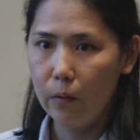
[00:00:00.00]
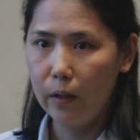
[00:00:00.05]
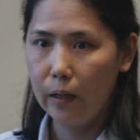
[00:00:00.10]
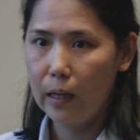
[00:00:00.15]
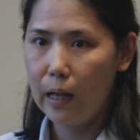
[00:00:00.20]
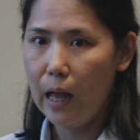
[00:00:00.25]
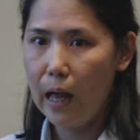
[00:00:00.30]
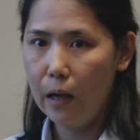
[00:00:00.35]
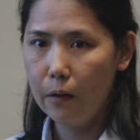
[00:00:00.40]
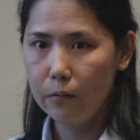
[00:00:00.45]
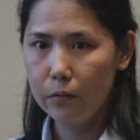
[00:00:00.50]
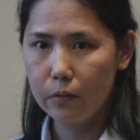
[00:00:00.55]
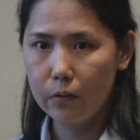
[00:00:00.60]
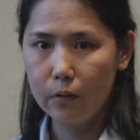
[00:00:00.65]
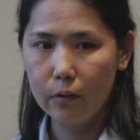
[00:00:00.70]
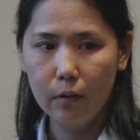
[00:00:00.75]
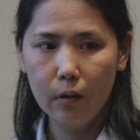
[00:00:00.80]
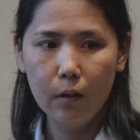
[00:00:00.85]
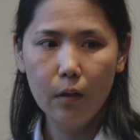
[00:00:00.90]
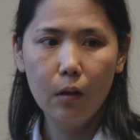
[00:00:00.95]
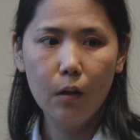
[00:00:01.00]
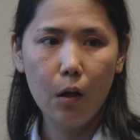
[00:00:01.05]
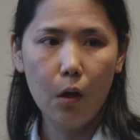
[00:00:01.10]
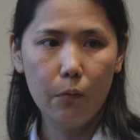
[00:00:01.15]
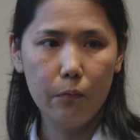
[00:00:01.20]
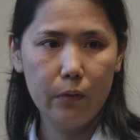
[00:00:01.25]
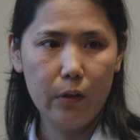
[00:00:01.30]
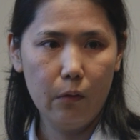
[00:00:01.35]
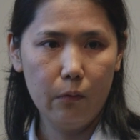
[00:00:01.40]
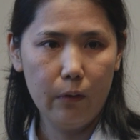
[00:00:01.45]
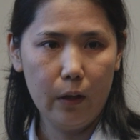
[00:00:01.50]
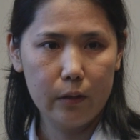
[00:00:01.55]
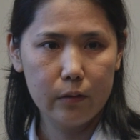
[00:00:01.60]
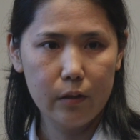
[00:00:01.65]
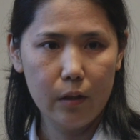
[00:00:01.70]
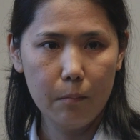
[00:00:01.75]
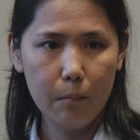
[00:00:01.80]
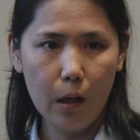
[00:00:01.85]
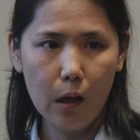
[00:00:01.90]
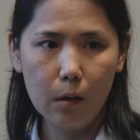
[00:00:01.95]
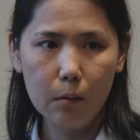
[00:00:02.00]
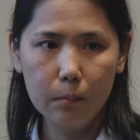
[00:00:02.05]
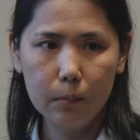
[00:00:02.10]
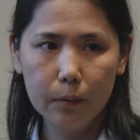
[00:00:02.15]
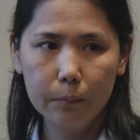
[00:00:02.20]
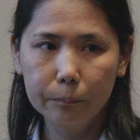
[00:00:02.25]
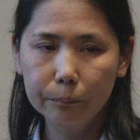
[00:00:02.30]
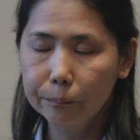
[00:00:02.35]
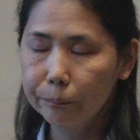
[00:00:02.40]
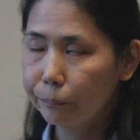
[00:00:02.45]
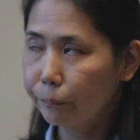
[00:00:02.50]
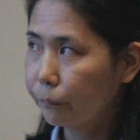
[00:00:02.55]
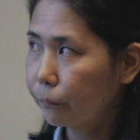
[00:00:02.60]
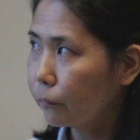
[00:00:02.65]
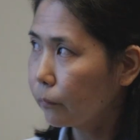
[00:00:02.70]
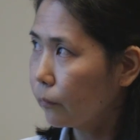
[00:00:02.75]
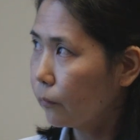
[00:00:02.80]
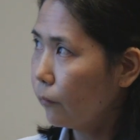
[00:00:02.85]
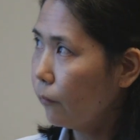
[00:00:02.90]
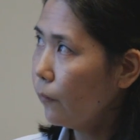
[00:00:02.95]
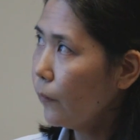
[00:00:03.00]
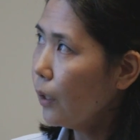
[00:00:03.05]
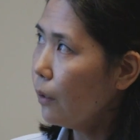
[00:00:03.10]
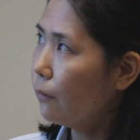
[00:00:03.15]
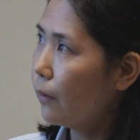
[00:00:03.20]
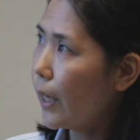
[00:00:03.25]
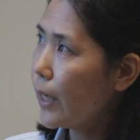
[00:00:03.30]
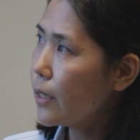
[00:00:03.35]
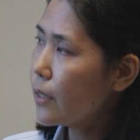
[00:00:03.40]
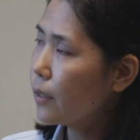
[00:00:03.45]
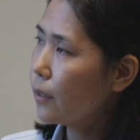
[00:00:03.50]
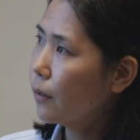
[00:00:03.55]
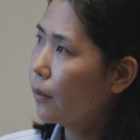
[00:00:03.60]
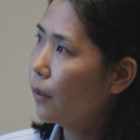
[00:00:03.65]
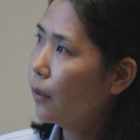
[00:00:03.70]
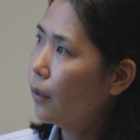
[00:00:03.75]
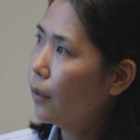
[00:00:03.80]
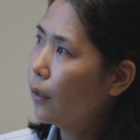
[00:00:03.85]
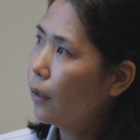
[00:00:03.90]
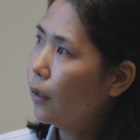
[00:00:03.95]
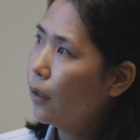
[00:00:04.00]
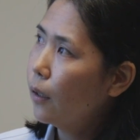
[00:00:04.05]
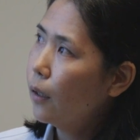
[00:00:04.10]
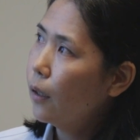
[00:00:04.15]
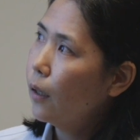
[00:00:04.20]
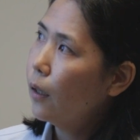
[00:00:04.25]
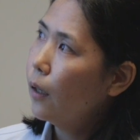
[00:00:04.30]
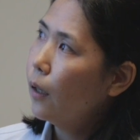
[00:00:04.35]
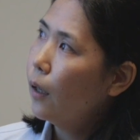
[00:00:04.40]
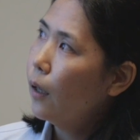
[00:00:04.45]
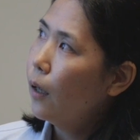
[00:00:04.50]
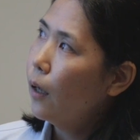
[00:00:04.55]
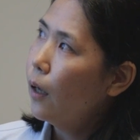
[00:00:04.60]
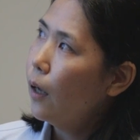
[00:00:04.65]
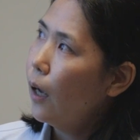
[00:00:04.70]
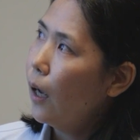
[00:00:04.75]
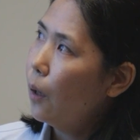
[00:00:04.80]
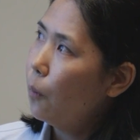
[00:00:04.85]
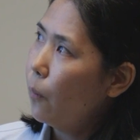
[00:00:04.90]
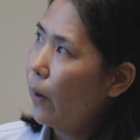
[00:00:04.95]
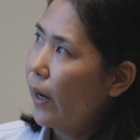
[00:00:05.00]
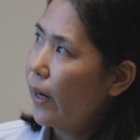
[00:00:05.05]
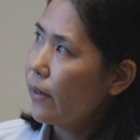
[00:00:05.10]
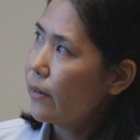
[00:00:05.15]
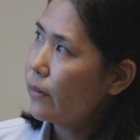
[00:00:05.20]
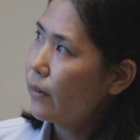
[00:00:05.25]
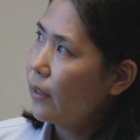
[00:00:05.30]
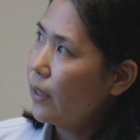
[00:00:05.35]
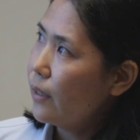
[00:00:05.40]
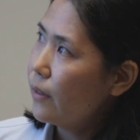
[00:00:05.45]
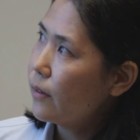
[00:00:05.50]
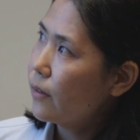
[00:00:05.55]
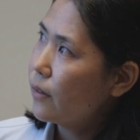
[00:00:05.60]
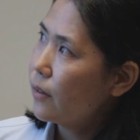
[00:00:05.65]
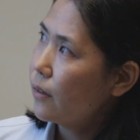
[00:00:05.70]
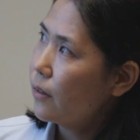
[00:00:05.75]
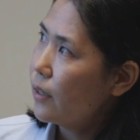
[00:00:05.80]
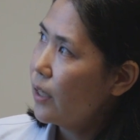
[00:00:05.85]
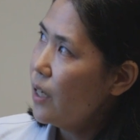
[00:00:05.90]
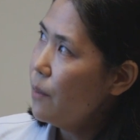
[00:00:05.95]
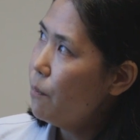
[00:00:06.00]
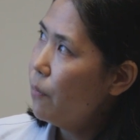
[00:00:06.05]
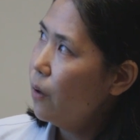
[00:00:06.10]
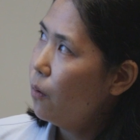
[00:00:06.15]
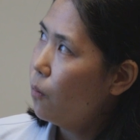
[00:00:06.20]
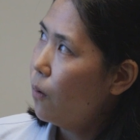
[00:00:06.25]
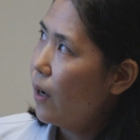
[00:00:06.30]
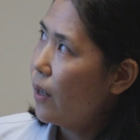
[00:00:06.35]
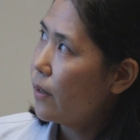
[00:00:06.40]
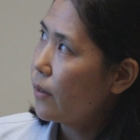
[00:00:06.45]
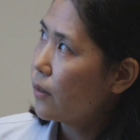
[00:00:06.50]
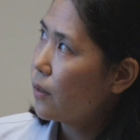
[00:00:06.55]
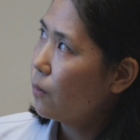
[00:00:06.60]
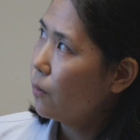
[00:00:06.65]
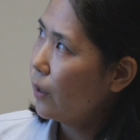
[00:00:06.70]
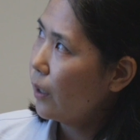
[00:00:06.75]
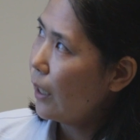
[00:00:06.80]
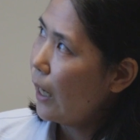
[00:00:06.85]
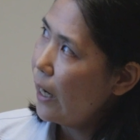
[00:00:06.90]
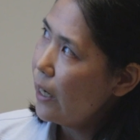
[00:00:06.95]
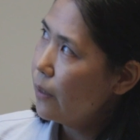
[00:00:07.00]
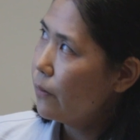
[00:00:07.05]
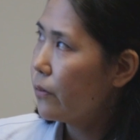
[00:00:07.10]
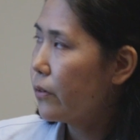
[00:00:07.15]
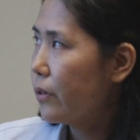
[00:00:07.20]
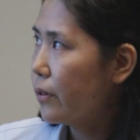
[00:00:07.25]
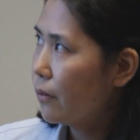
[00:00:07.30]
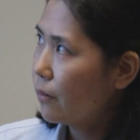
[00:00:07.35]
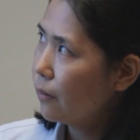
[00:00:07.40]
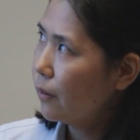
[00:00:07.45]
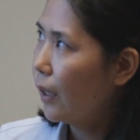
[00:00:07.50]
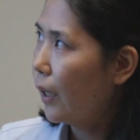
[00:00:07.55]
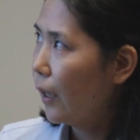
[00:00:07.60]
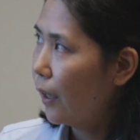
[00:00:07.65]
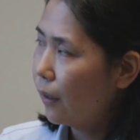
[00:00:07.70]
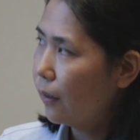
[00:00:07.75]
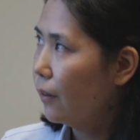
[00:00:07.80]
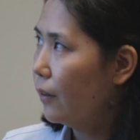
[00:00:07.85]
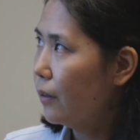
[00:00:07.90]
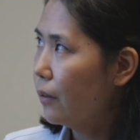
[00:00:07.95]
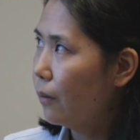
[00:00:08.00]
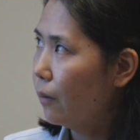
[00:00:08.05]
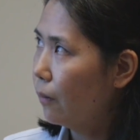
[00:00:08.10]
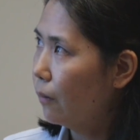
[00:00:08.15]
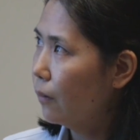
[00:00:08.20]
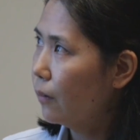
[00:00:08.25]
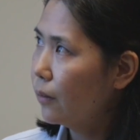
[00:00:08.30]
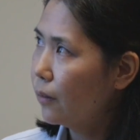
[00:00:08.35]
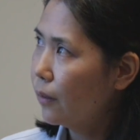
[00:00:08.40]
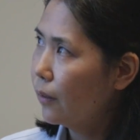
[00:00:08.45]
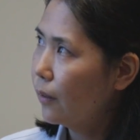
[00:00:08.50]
going out of the olfactory bulb. Right. Uh, whereas these deeper ones were kind of, uh, you know,